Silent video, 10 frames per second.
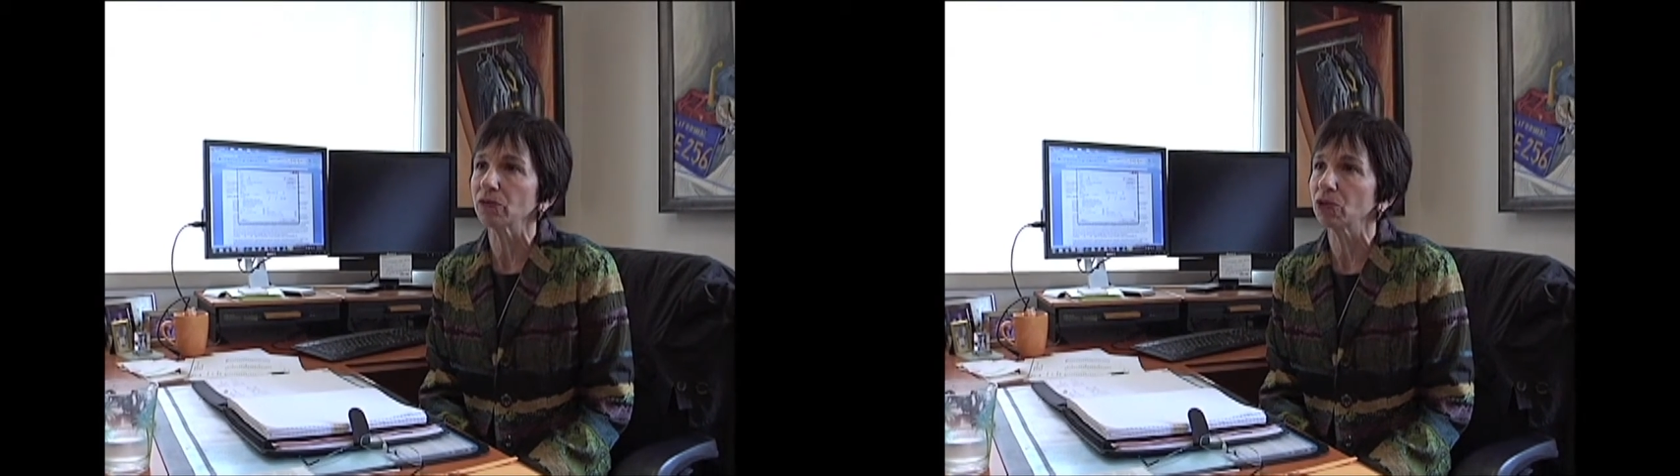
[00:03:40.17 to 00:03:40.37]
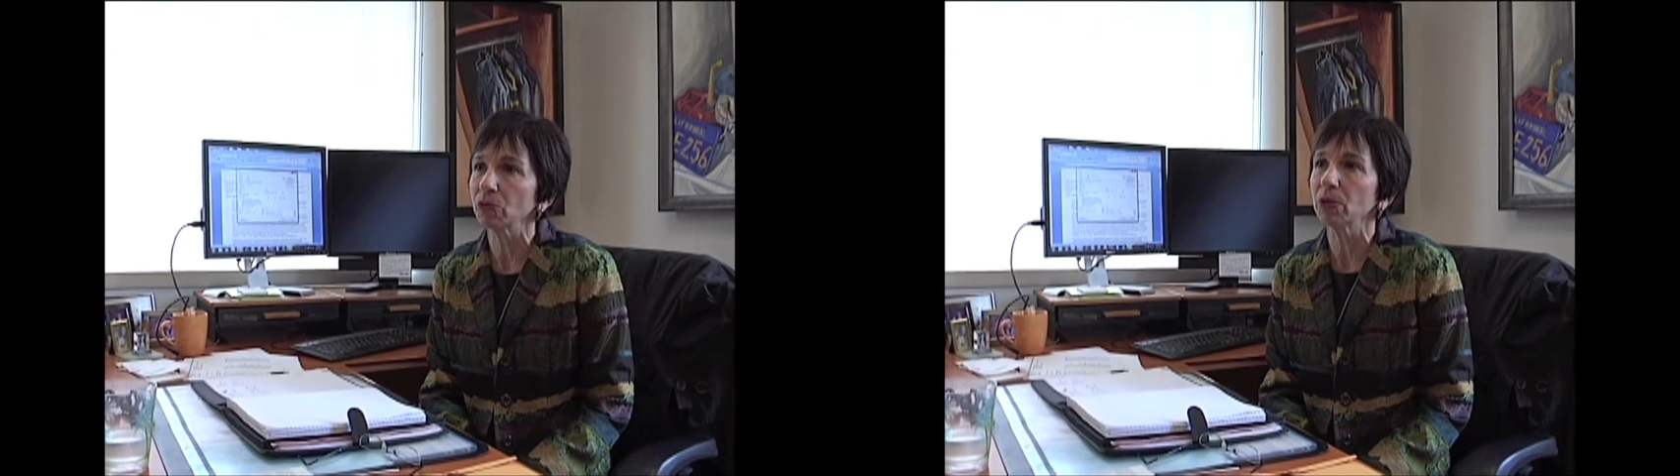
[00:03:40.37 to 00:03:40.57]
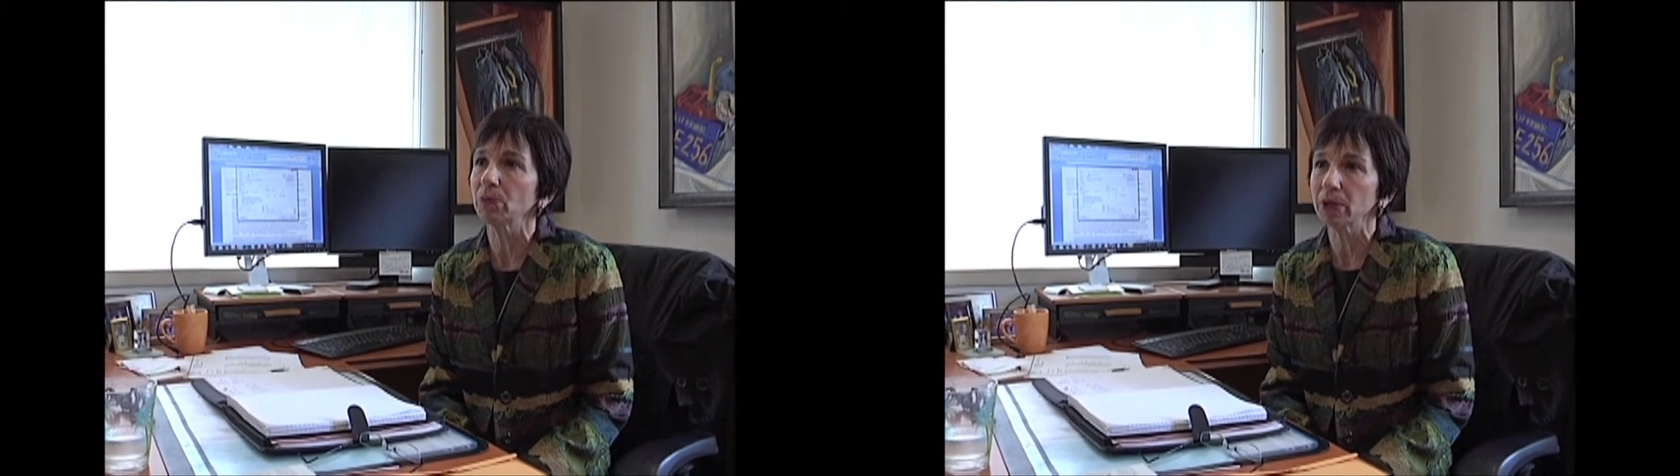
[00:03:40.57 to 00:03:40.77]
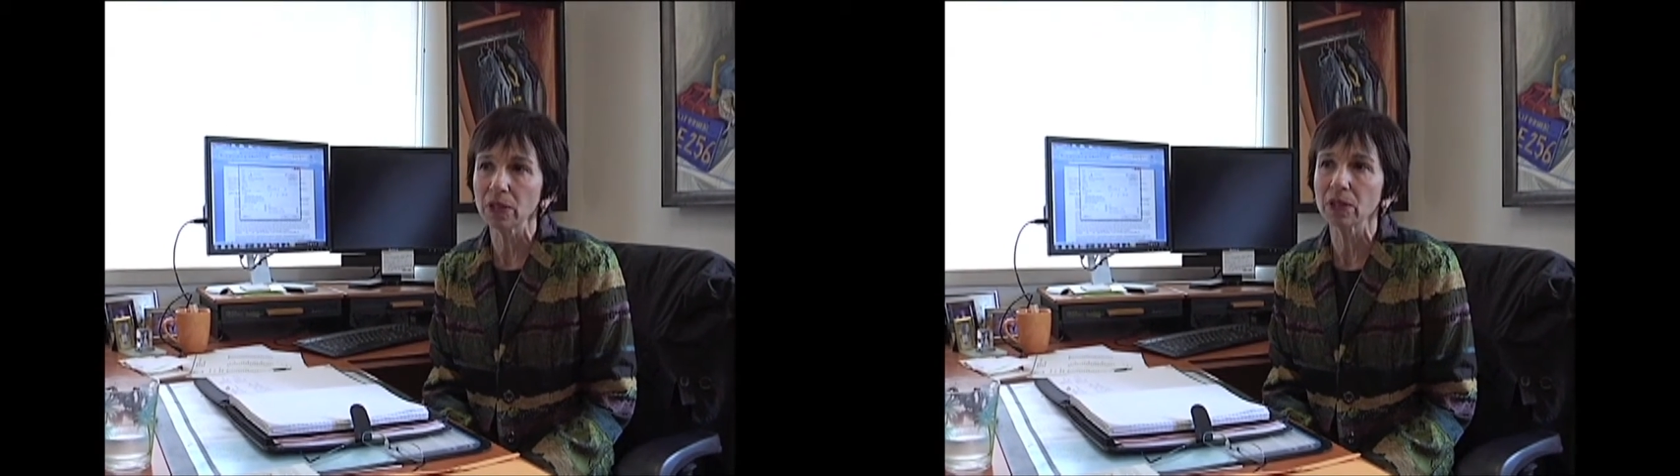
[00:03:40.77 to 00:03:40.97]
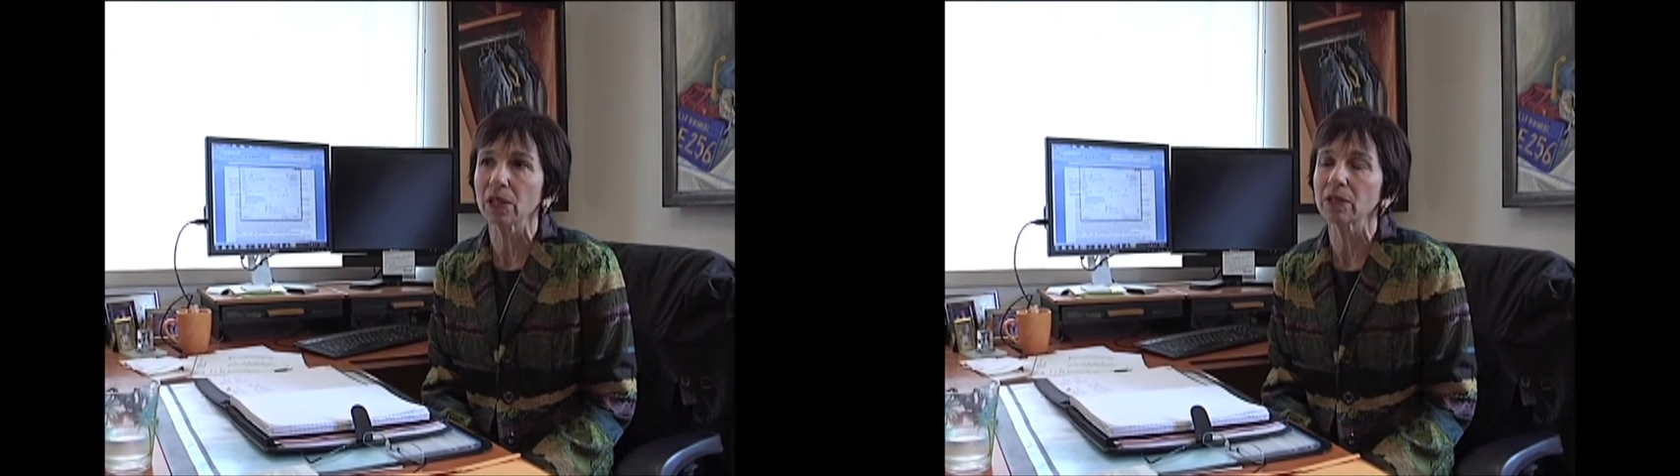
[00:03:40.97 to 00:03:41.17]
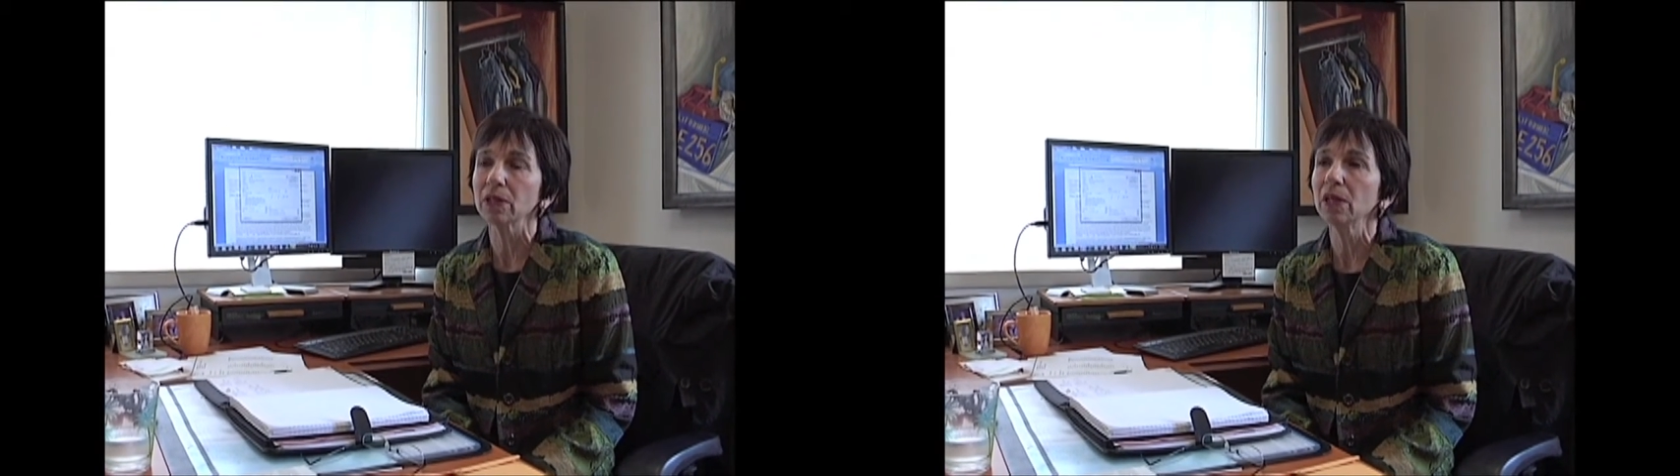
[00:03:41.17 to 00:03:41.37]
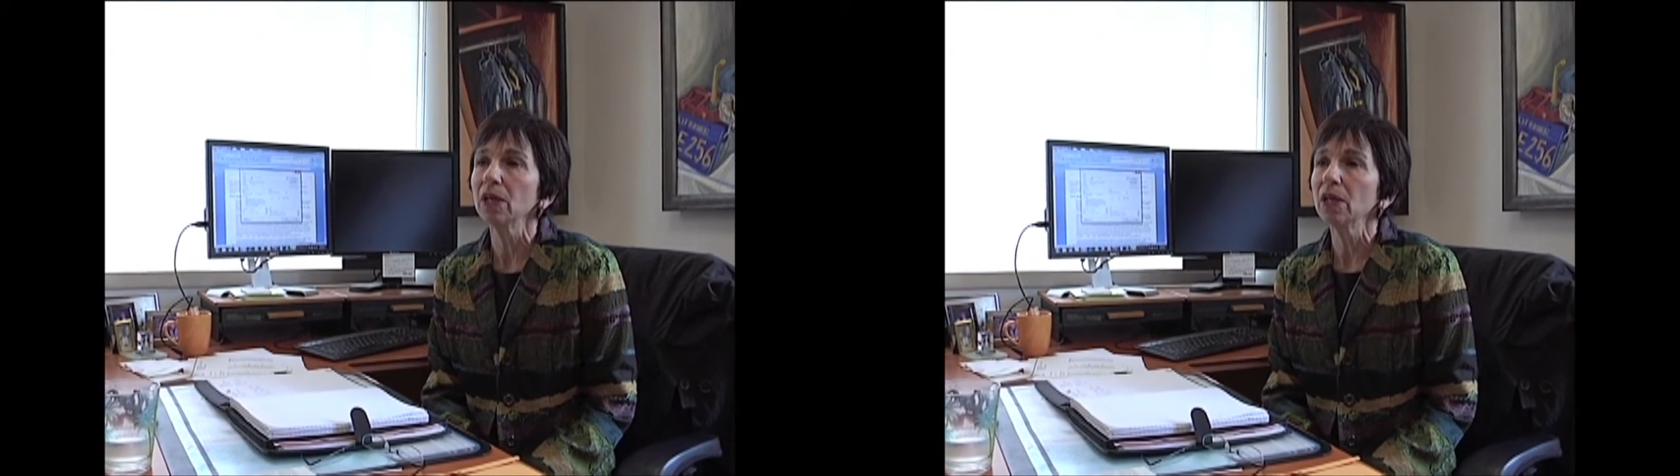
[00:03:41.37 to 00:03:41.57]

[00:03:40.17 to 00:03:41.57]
of doing business.